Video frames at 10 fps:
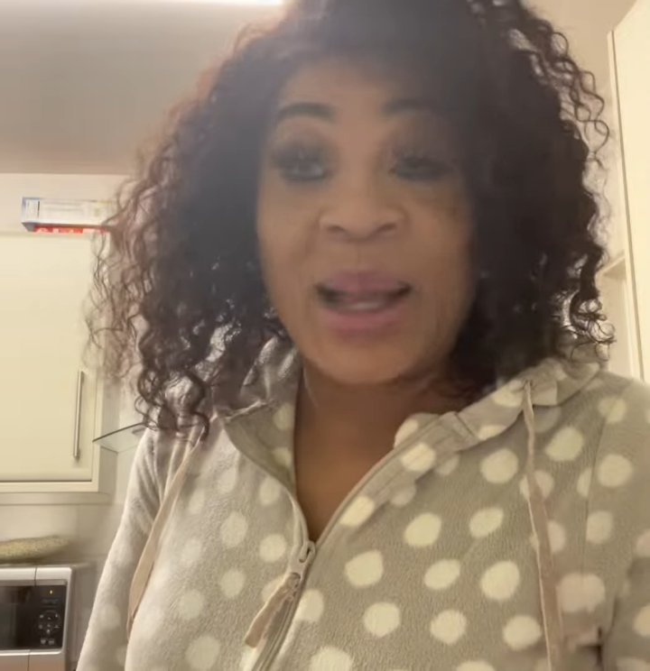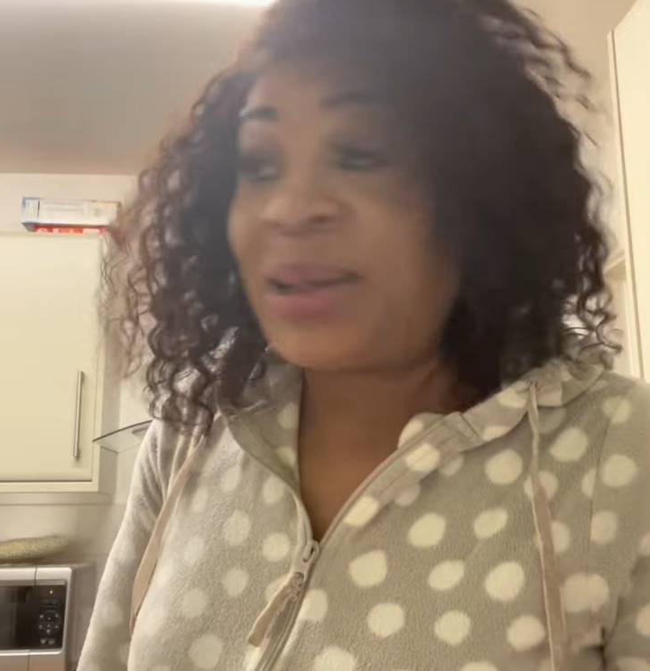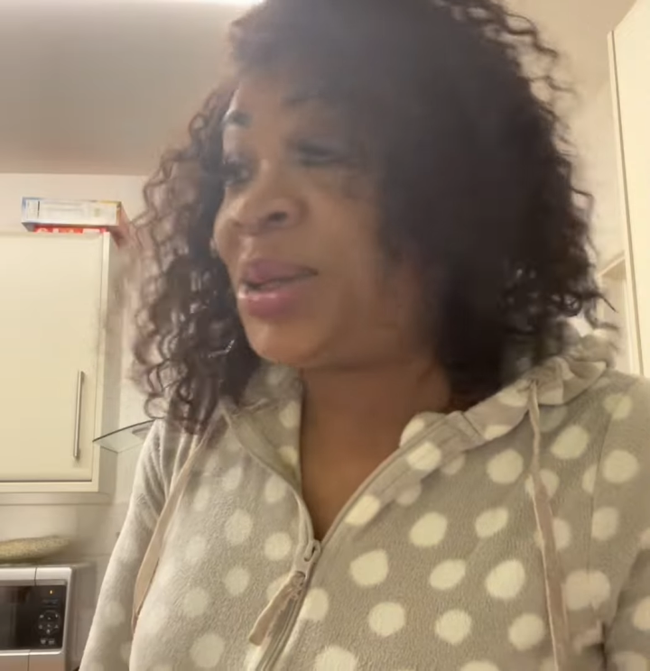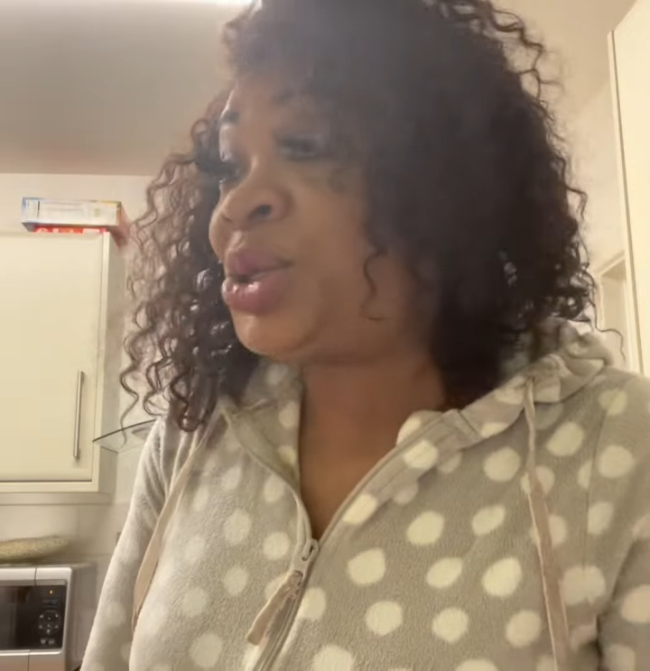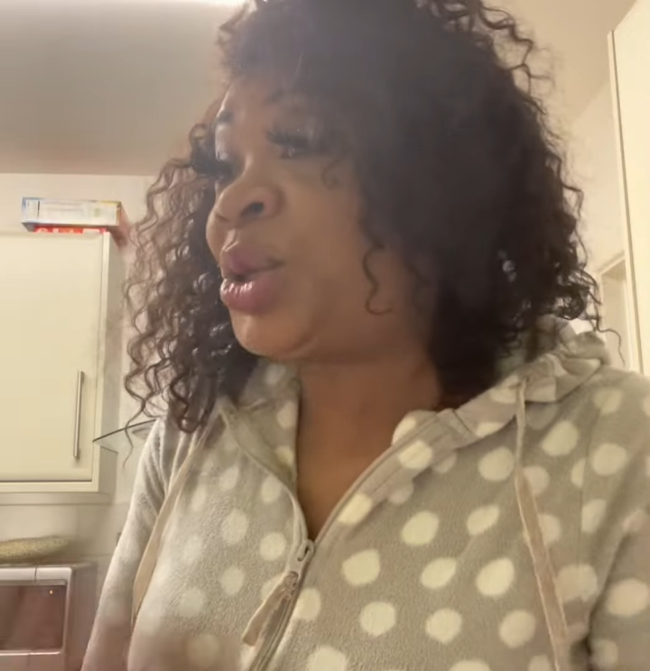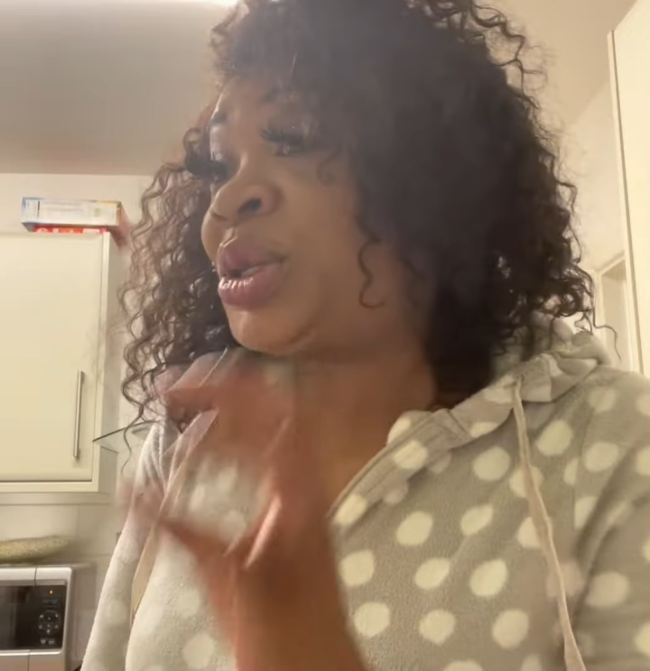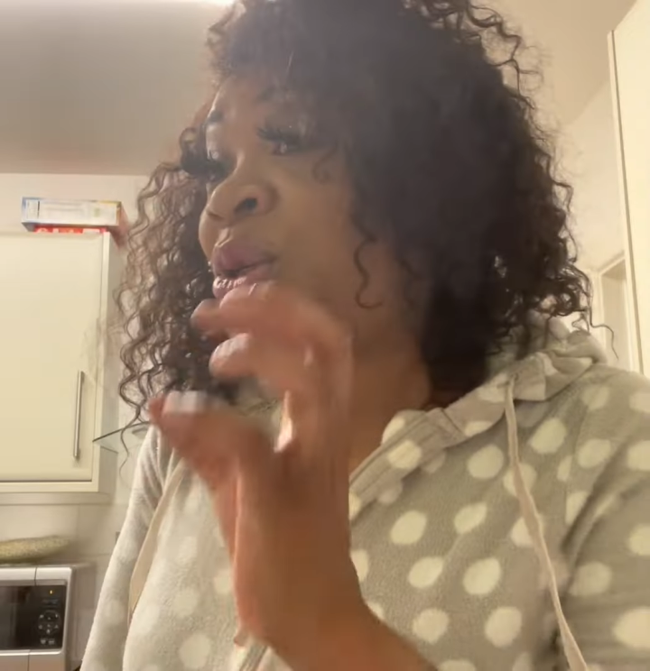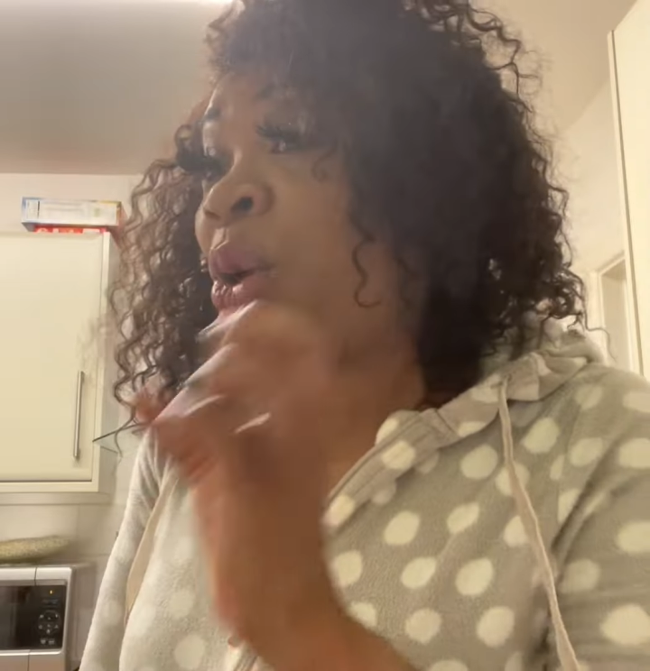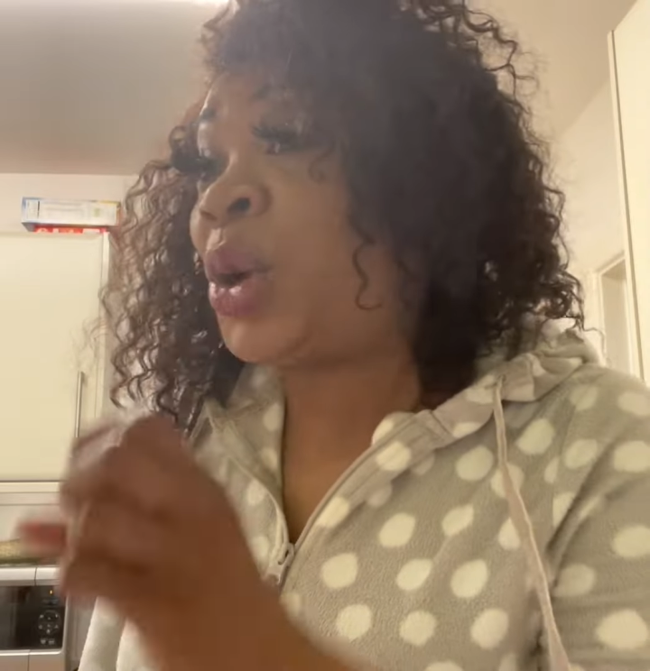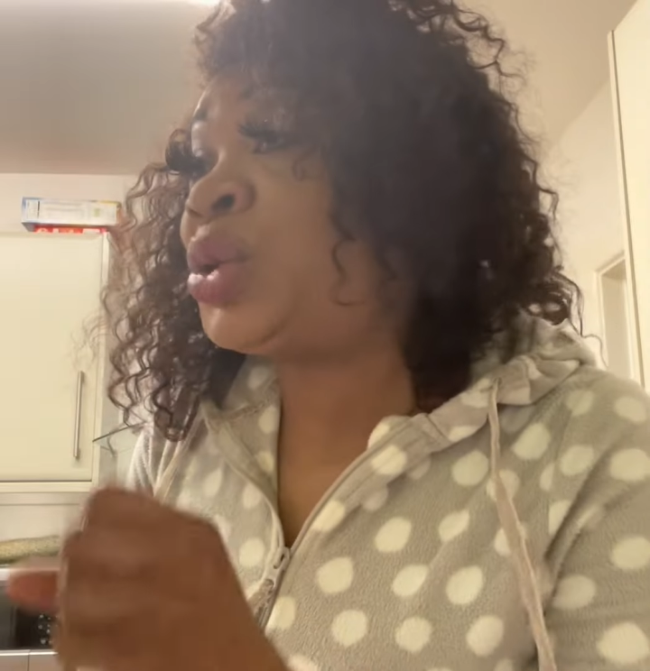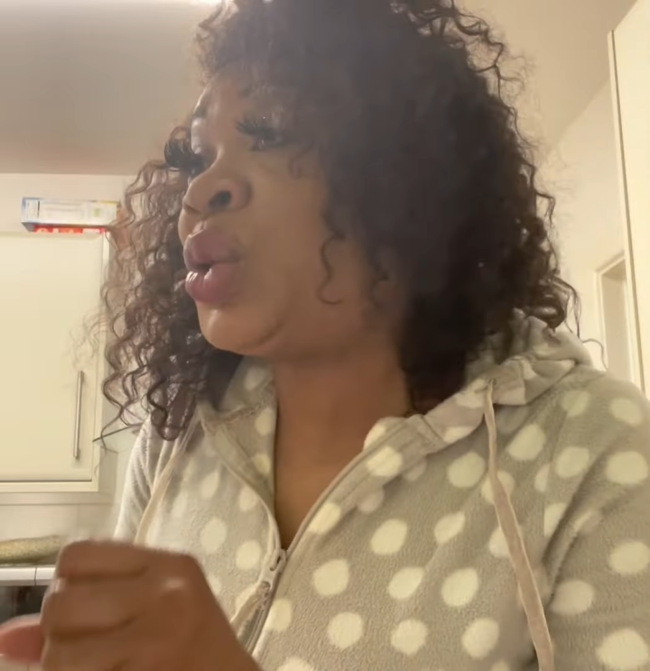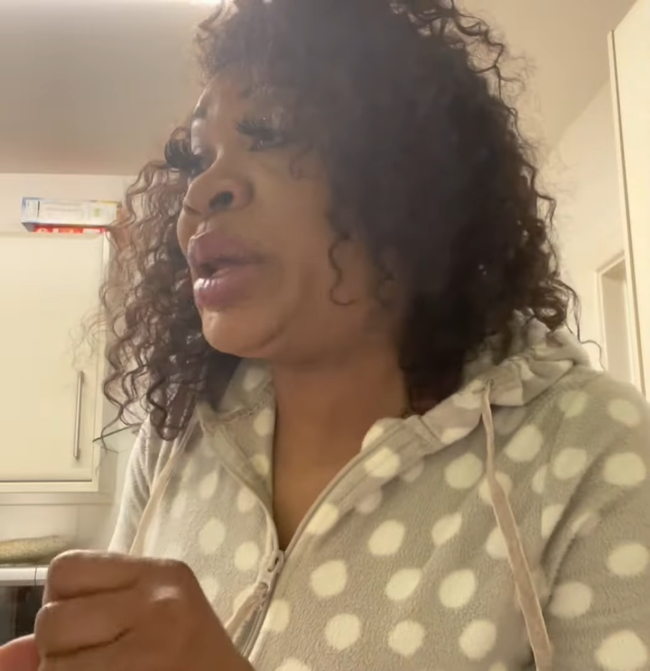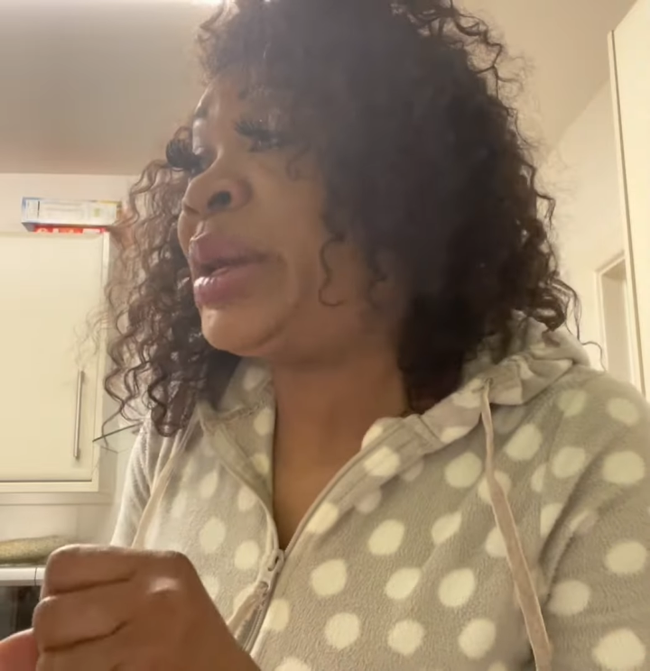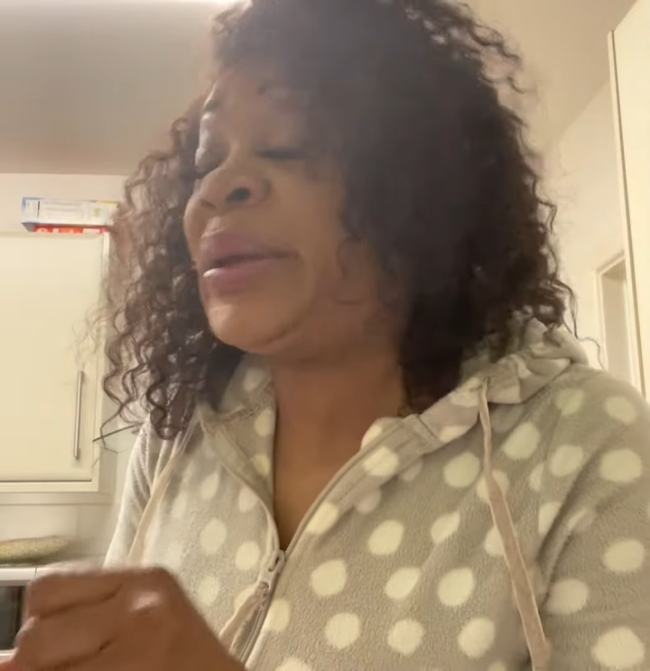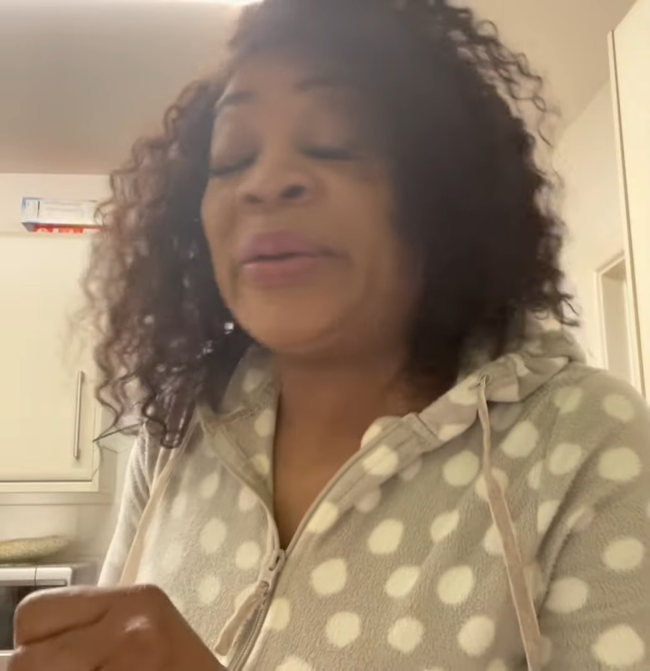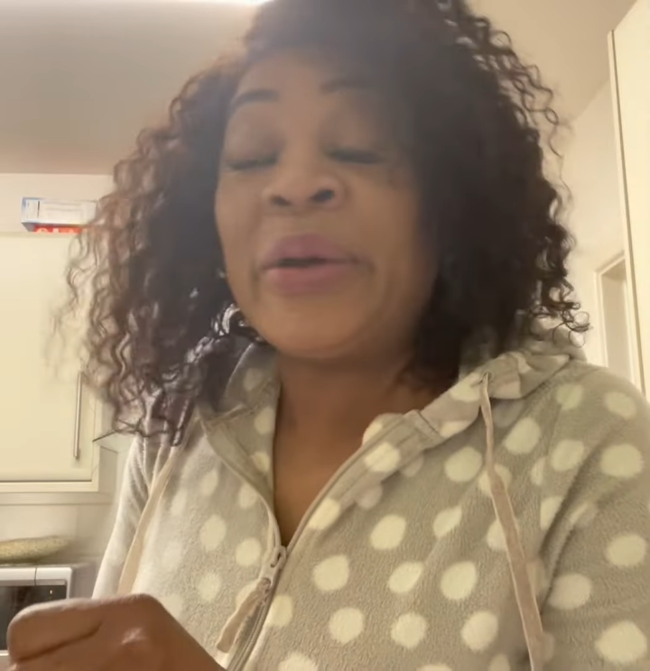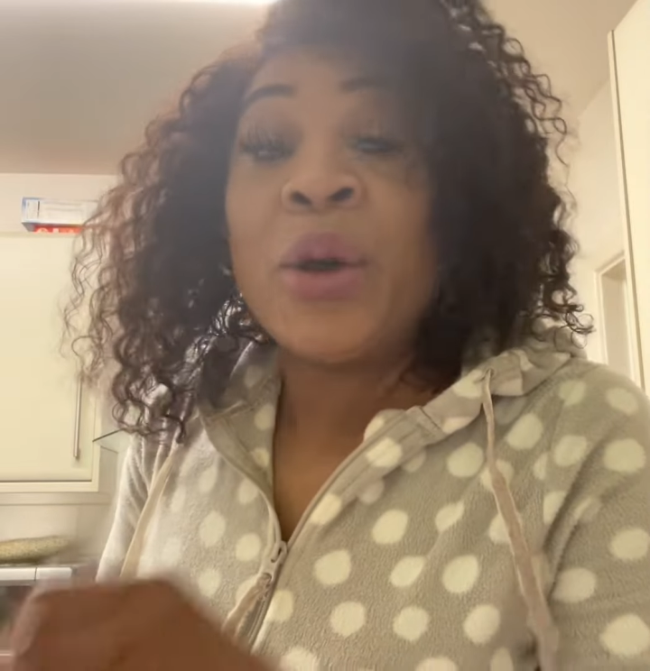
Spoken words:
that you just go to the